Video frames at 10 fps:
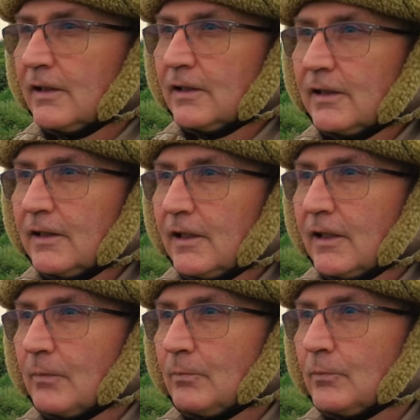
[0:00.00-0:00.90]

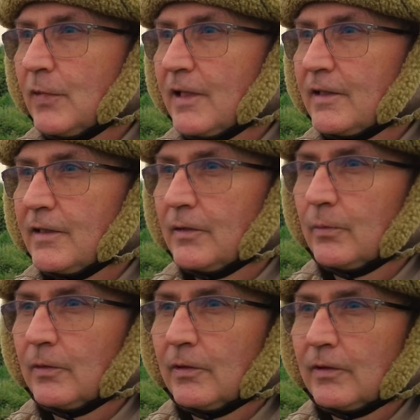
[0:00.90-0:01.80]
The places
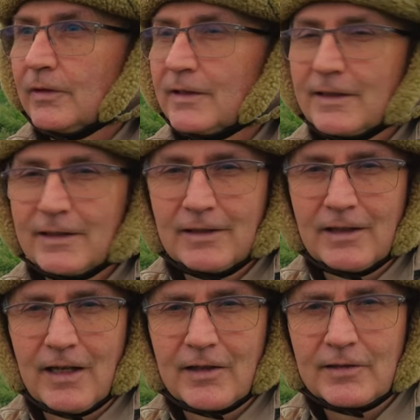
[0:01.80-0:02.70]
where it
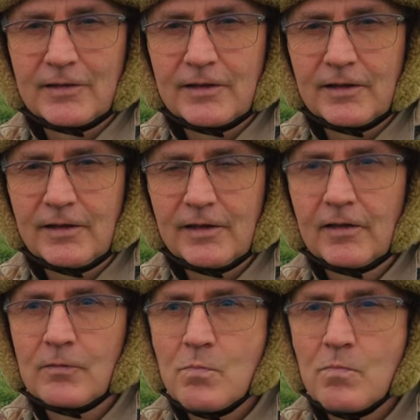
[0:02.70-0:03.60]
hunts the
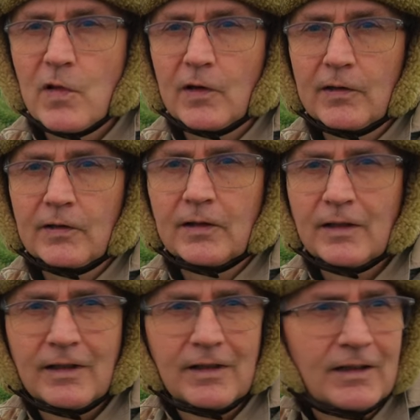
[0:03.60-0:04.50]
mice
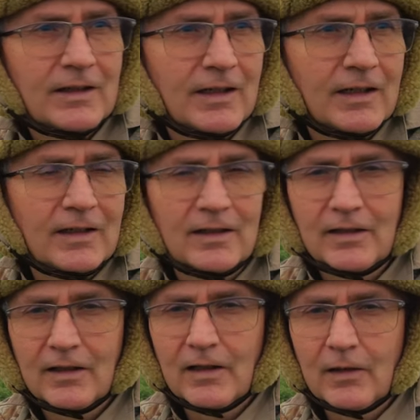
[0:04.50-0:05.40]
and
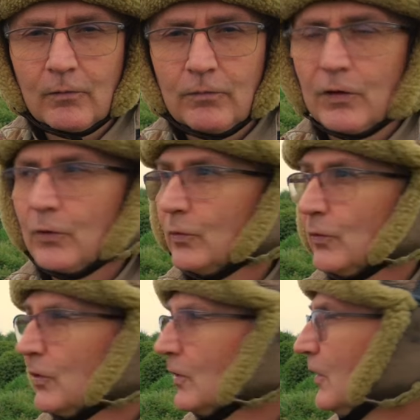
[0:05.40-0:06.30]
little voles